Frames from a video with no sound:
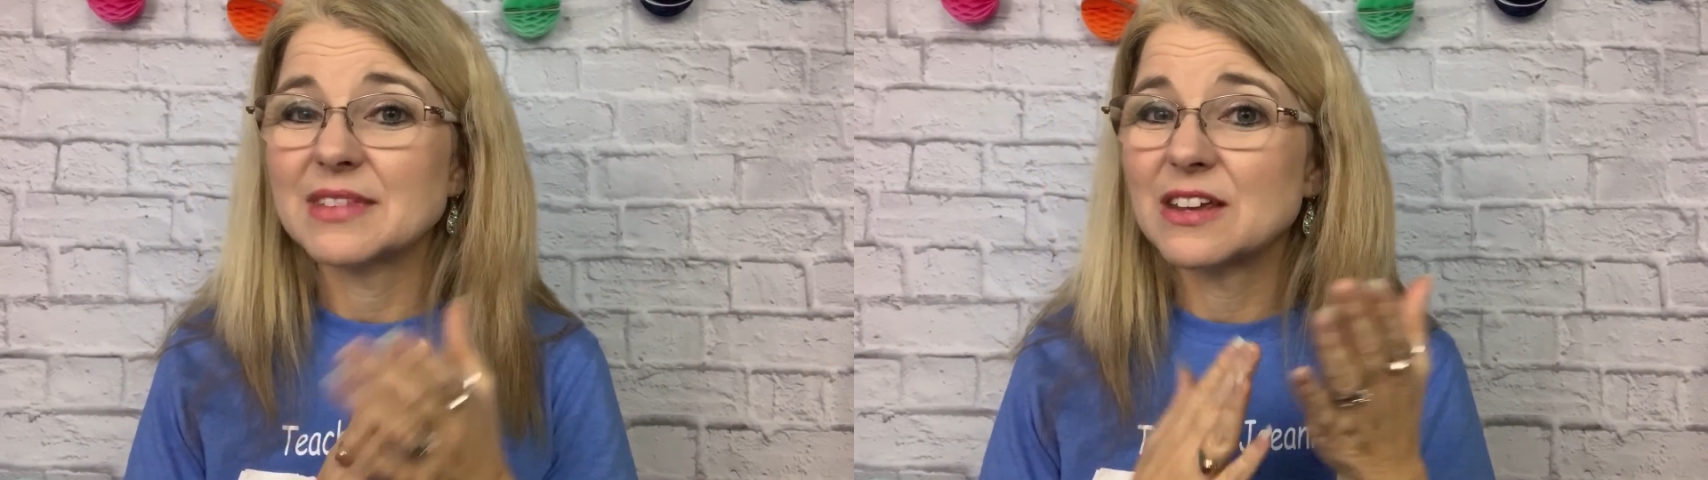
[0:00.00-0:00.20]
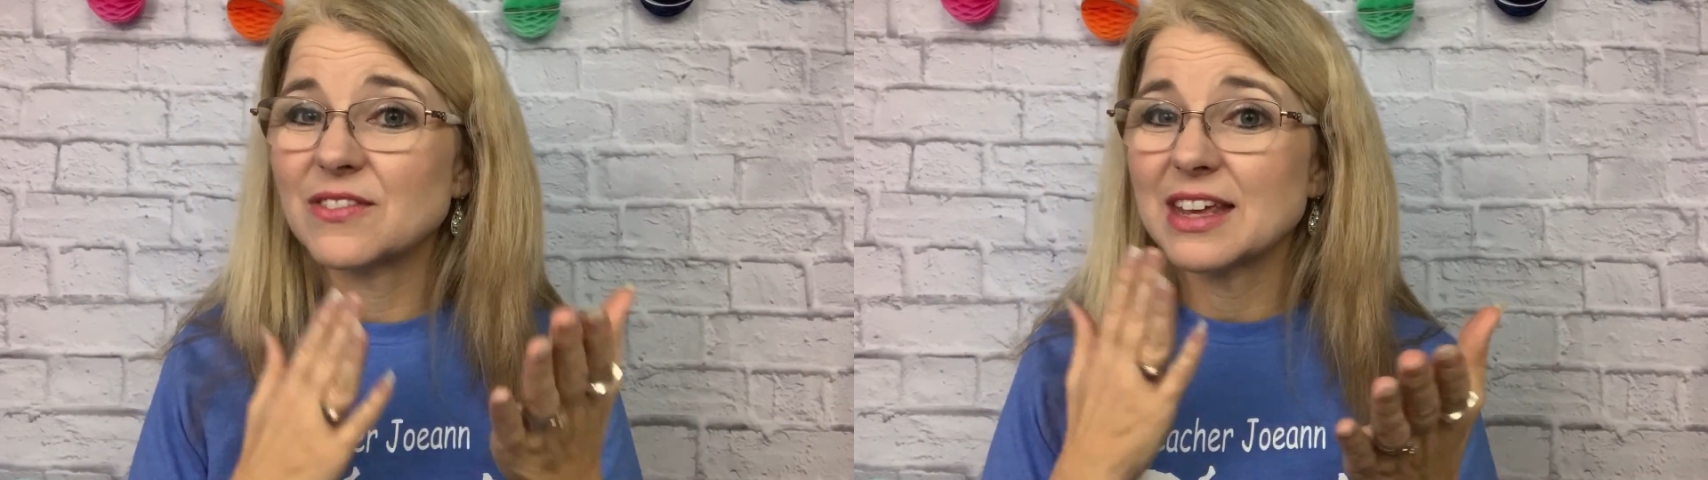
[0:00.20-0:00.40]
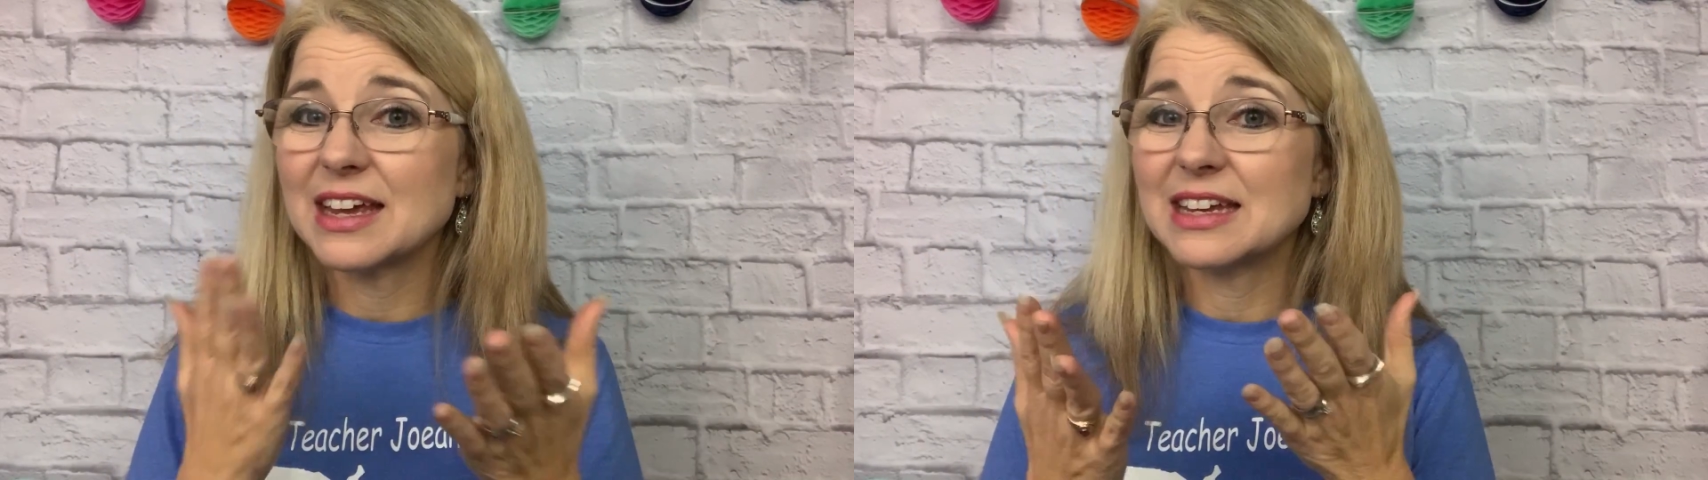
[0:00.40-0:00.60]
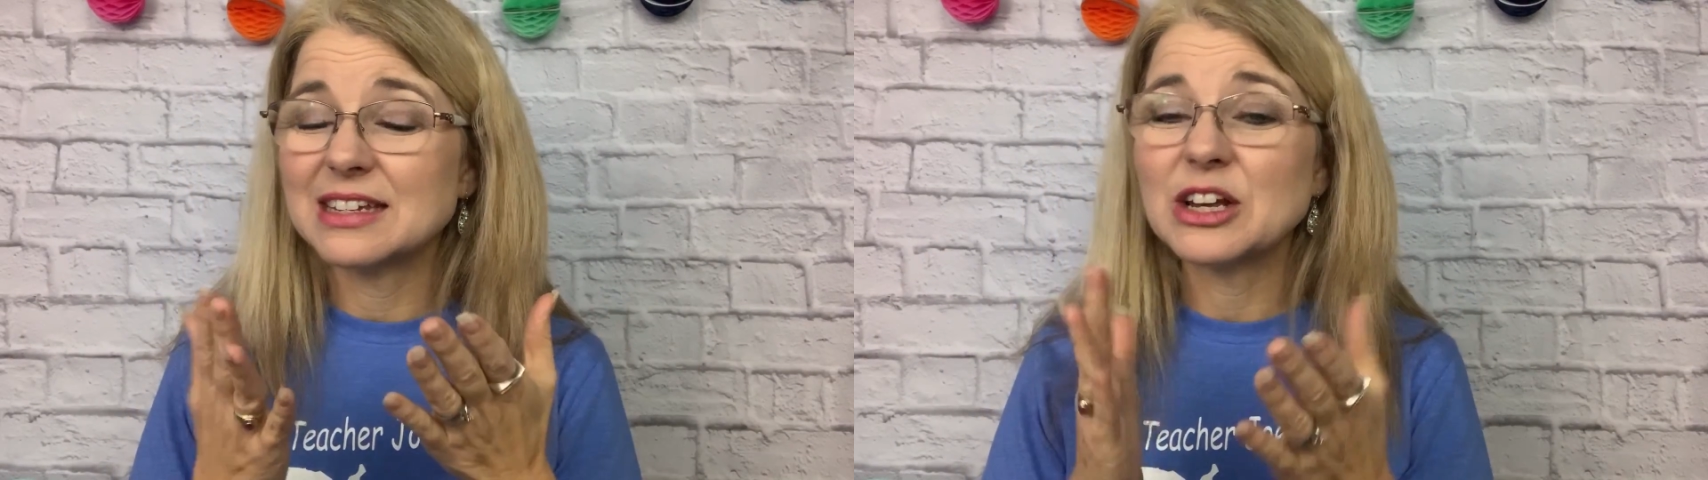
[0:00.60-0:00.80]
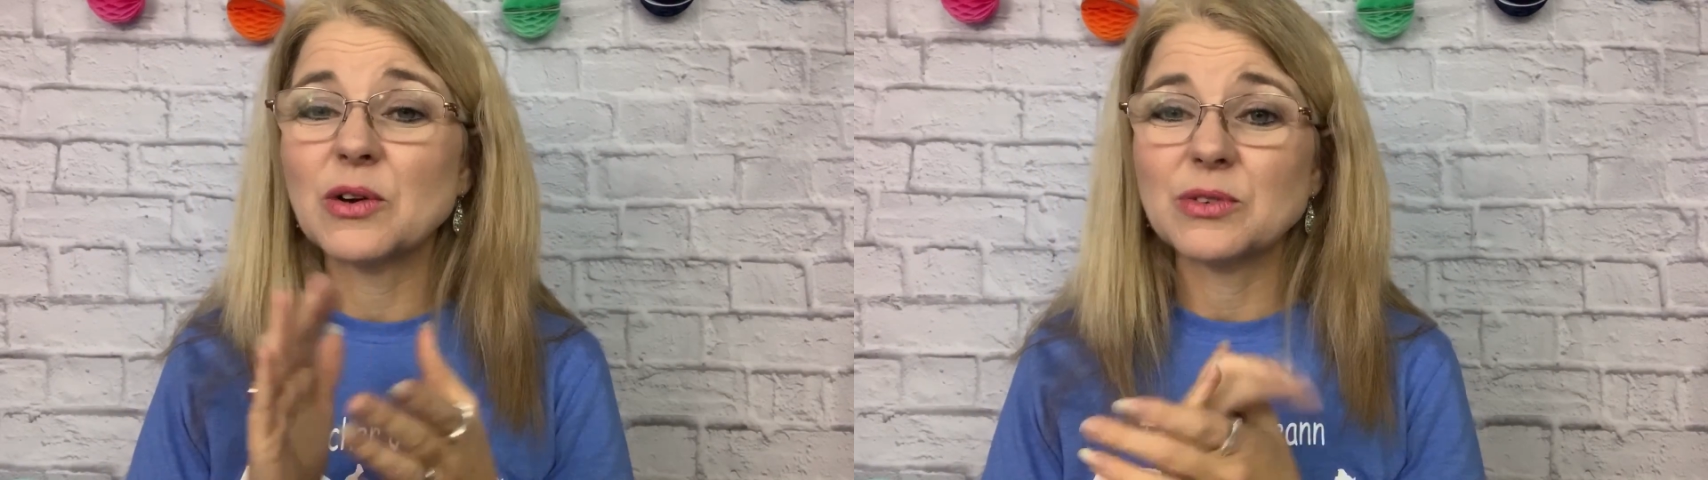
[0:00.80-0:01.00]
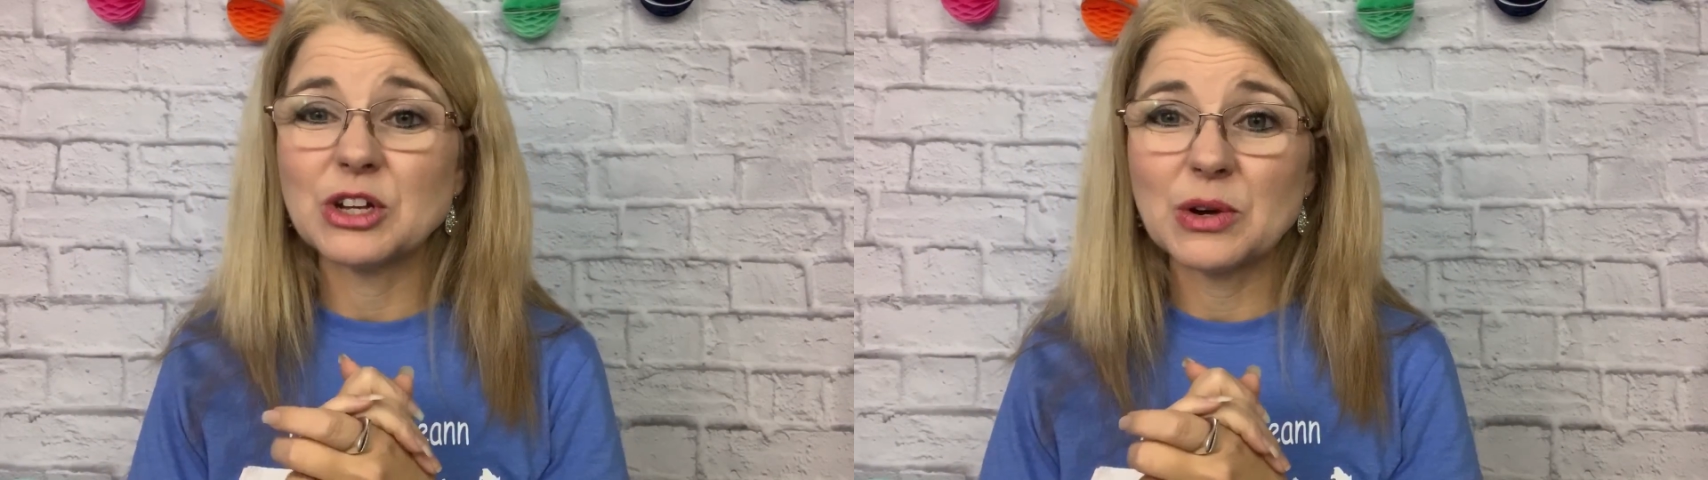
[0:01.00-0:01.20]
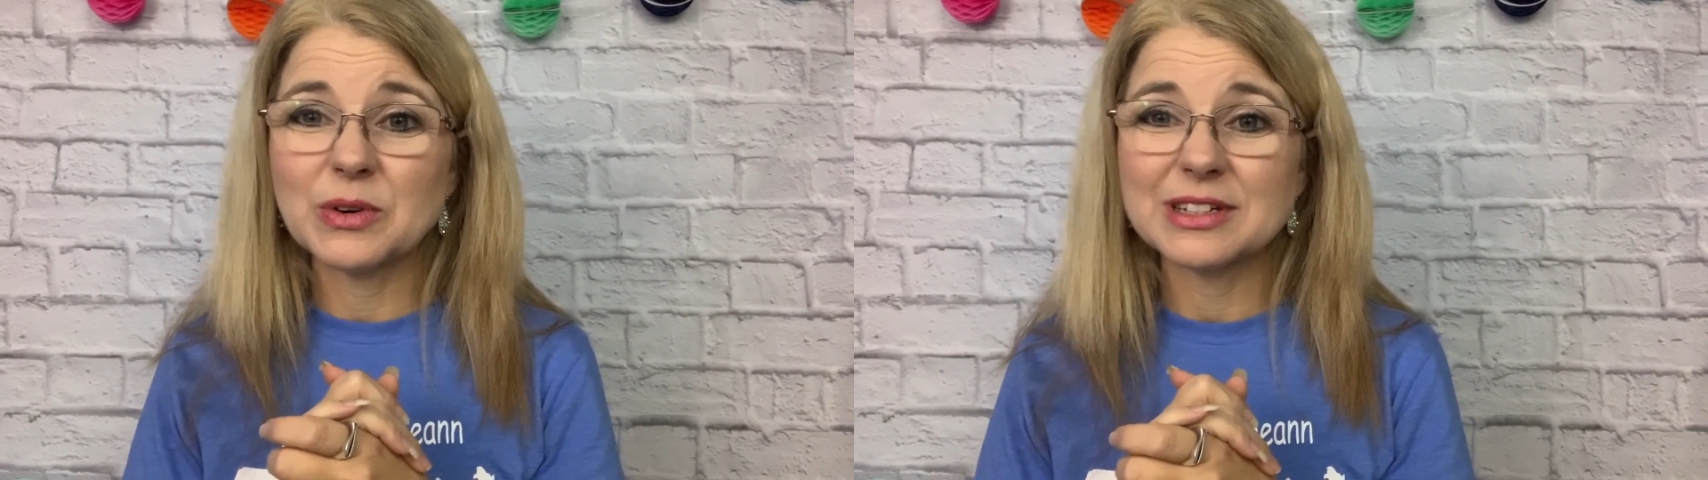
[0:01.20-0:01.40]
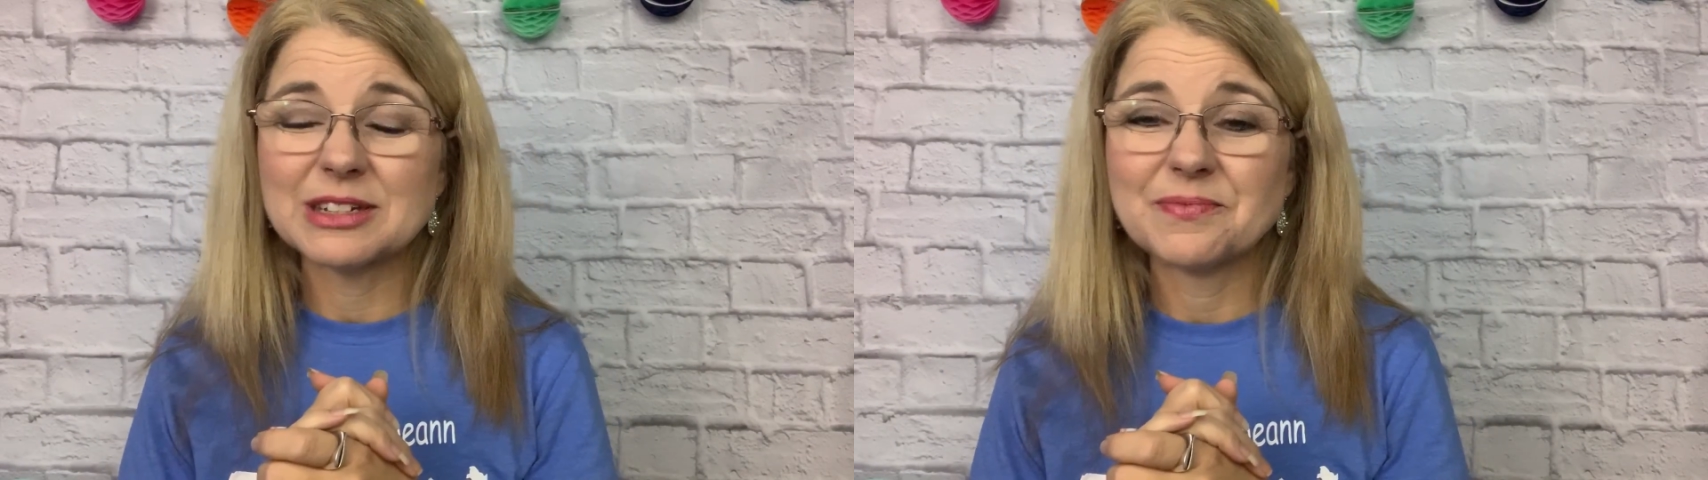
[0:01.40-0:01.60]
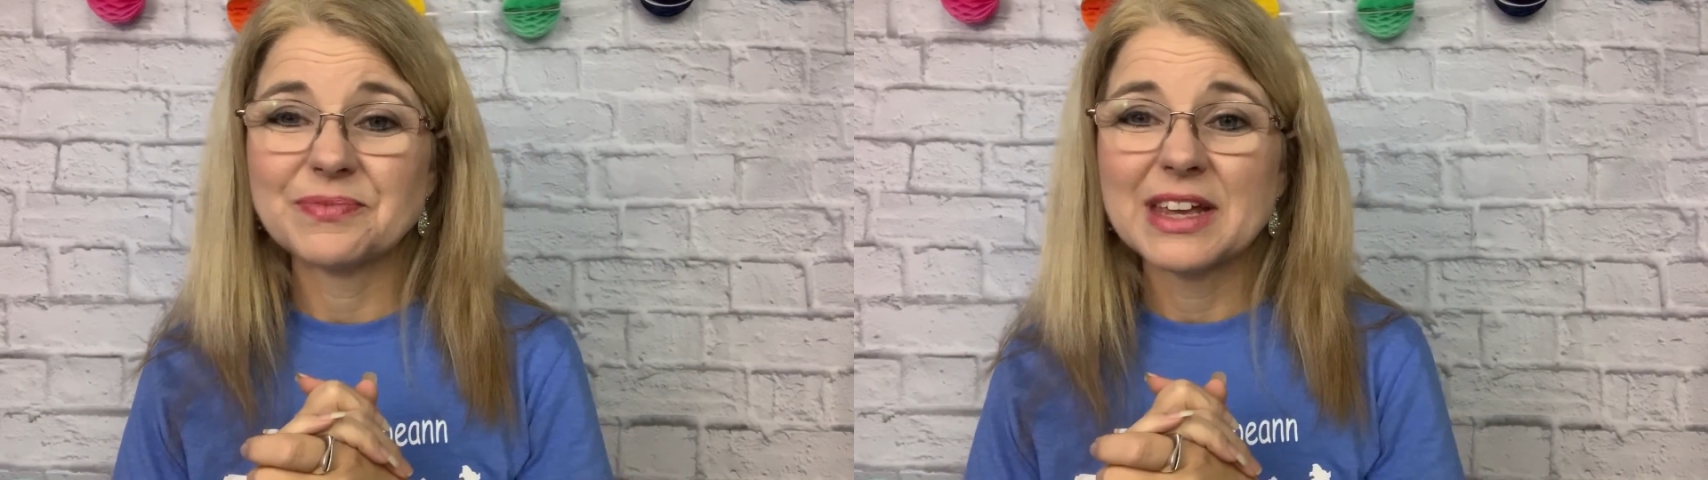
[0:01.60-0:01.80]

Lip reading: if they don't know it.